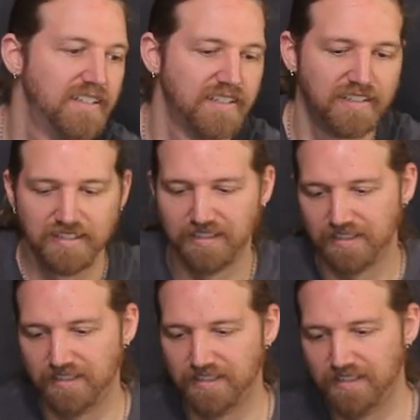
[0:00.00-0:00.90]

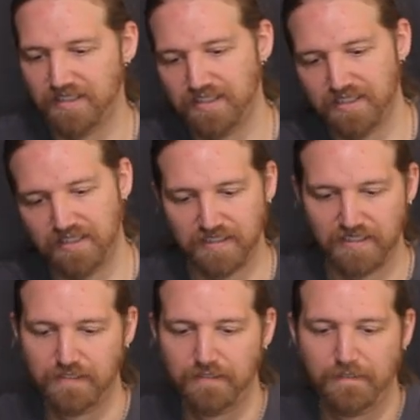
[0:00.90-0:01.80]

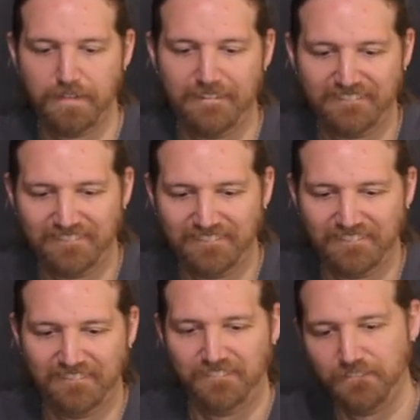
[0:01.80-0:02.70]

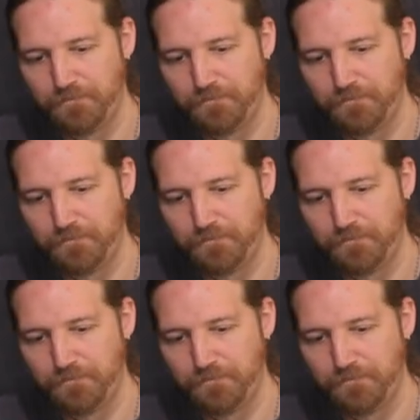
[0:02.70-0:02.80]
(no one is talking)